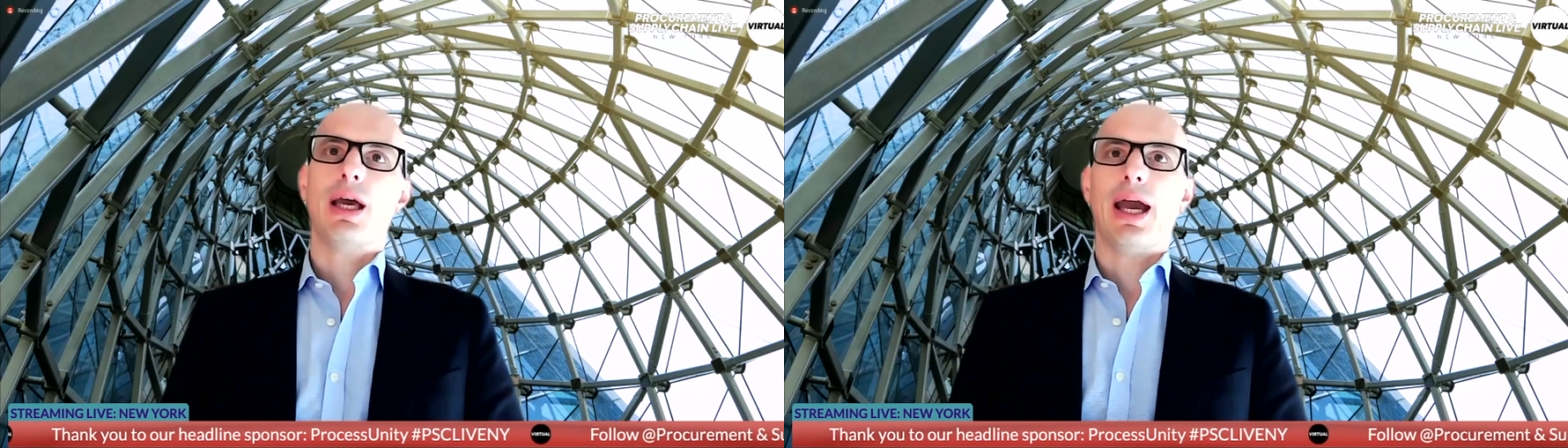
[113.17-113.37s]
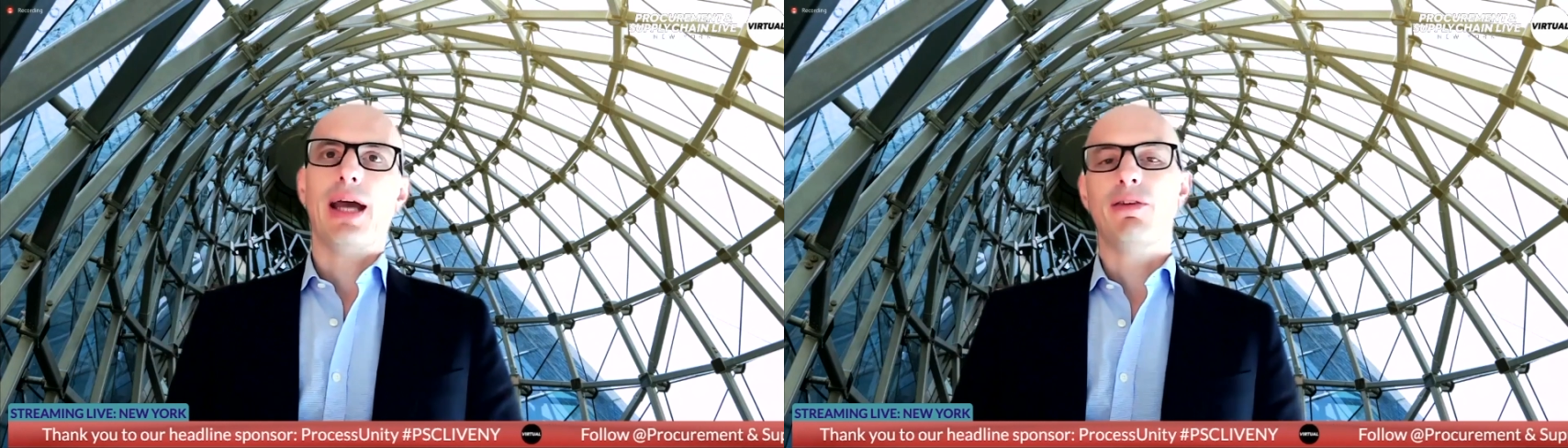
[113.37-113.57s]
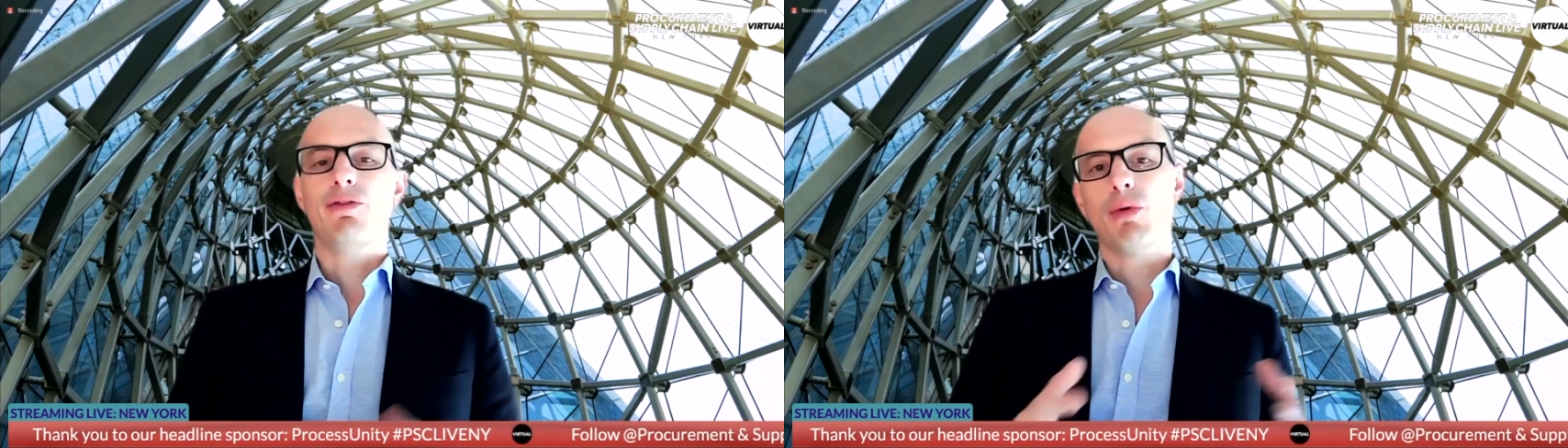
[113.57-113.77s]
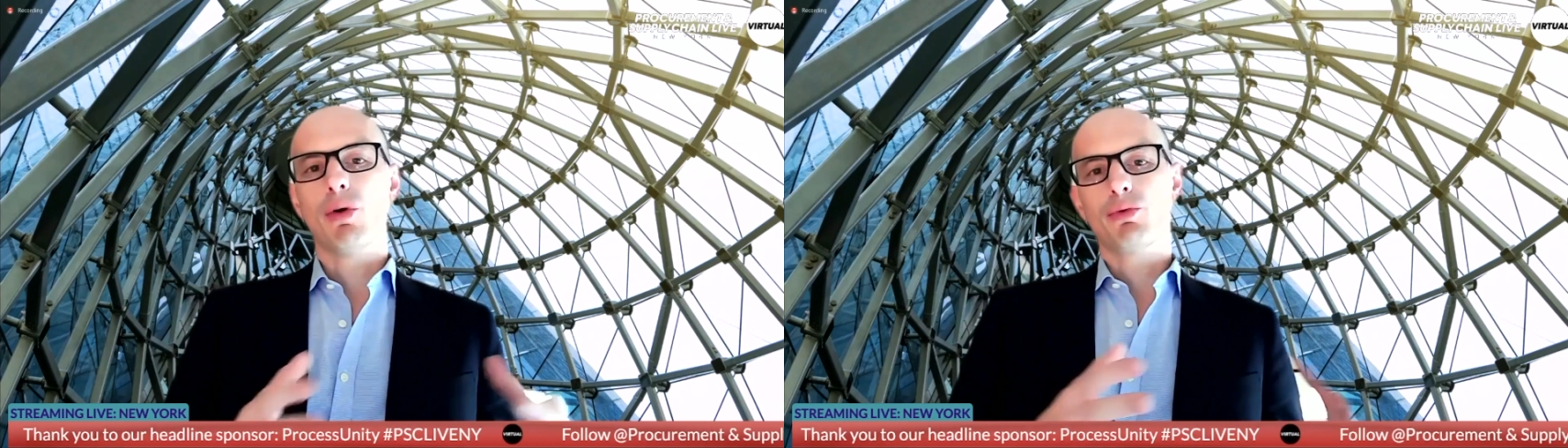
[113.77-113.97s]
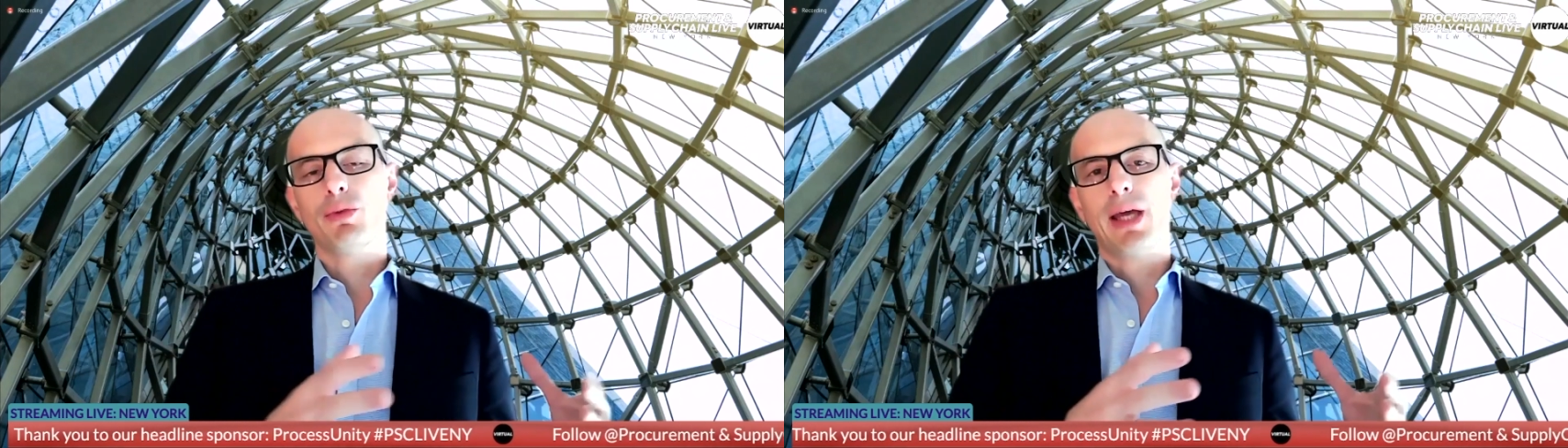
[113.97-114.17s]
And if you
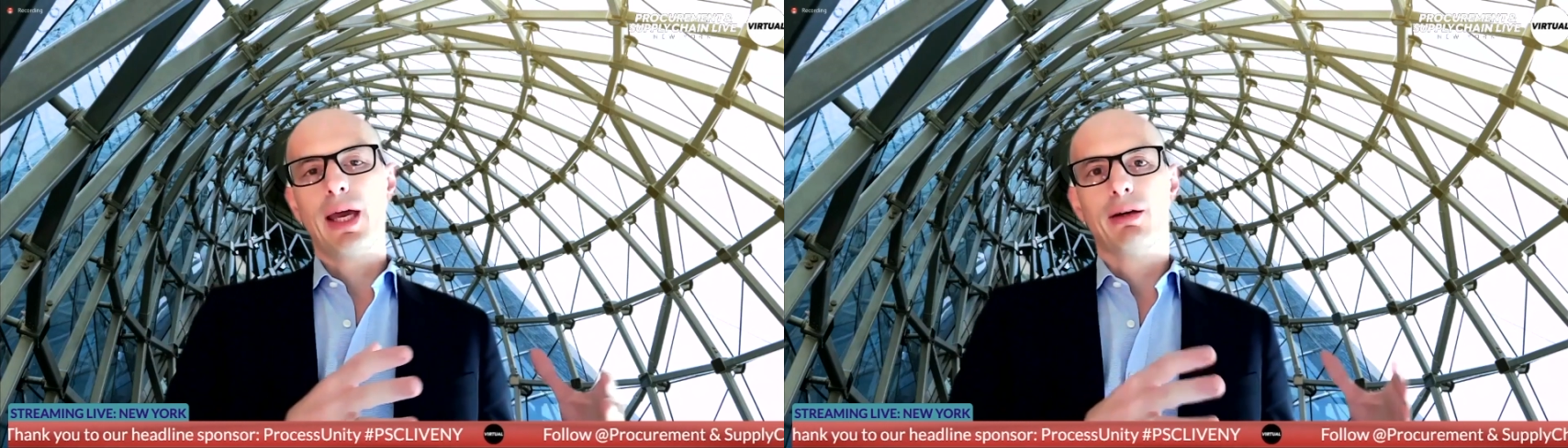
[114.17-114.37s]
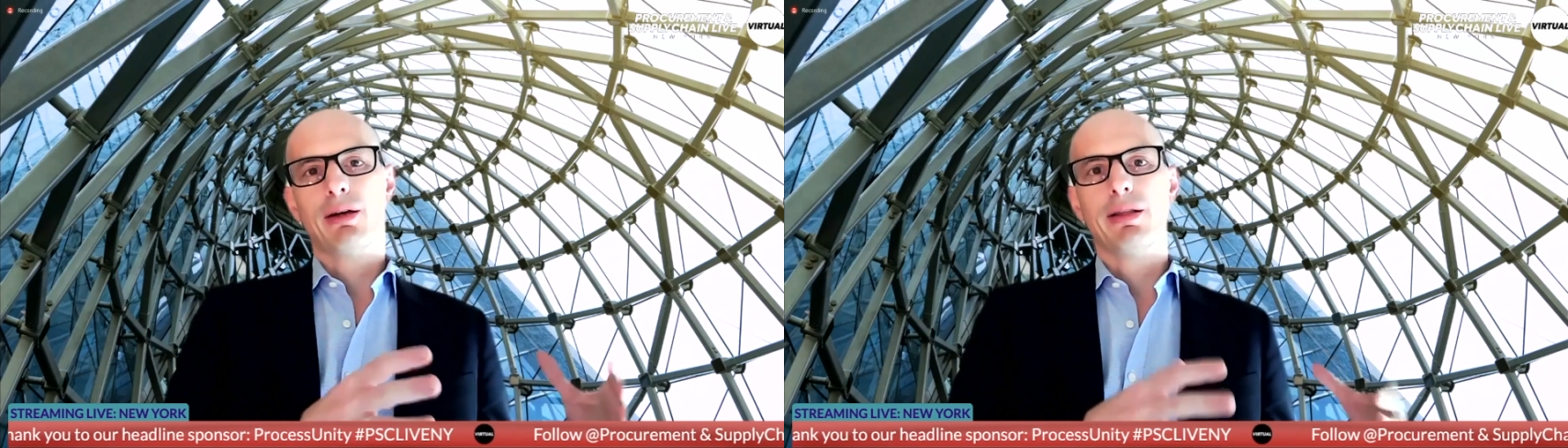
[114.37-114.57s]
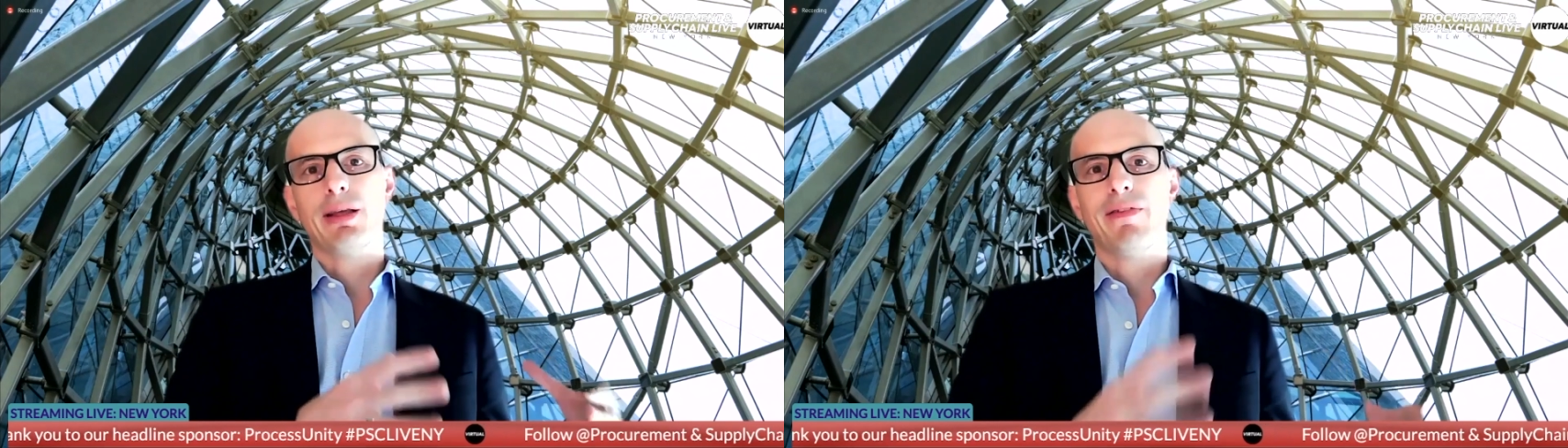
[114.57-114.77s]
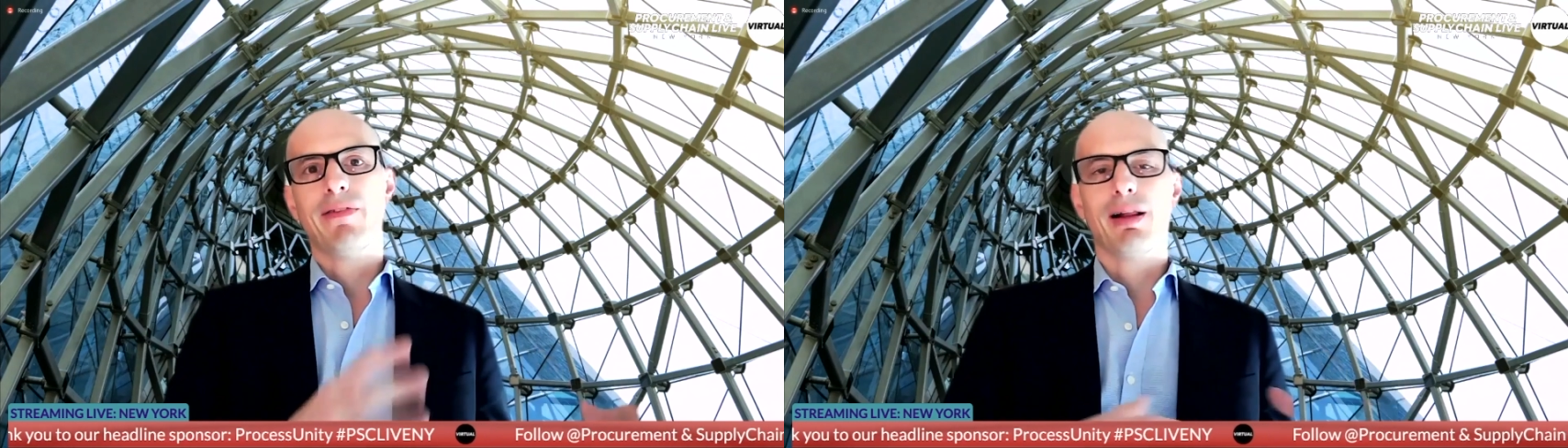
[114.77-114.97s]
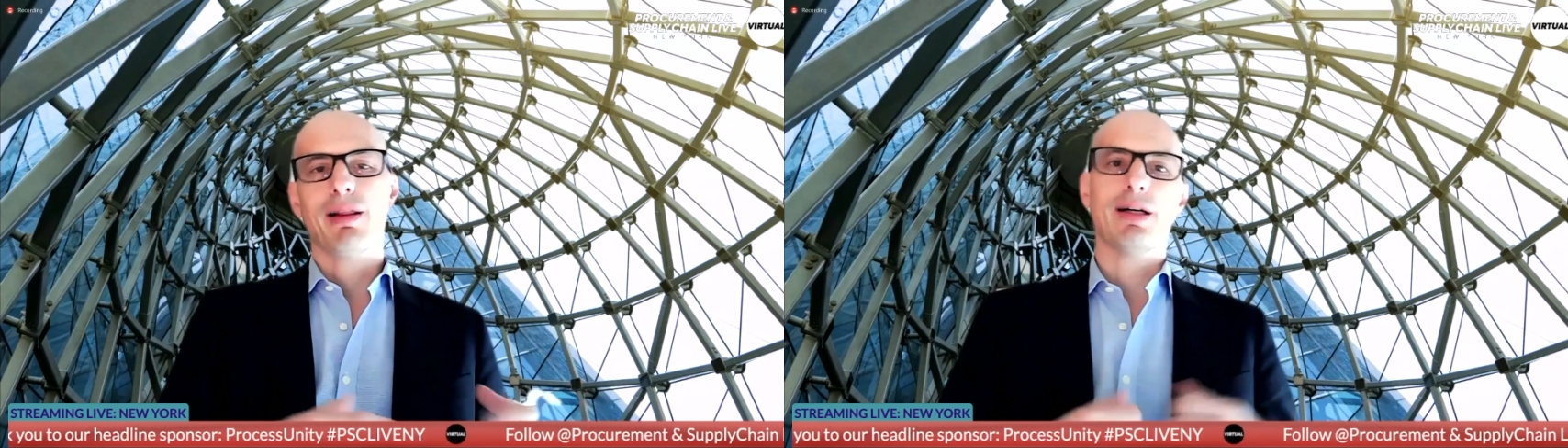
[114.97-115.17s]
want to take a
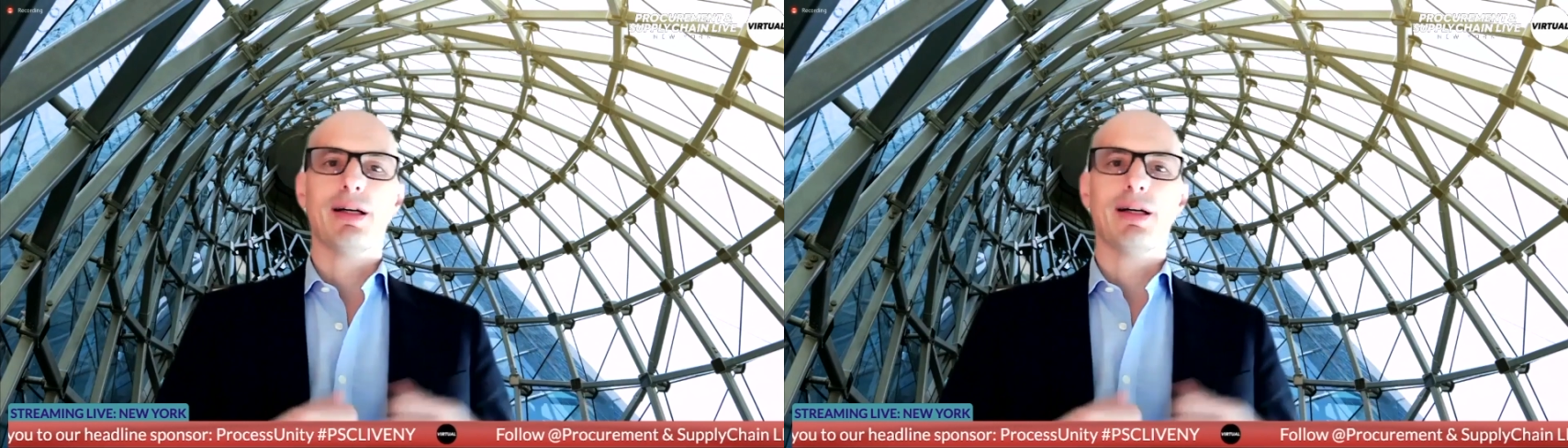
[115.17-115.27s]
naval,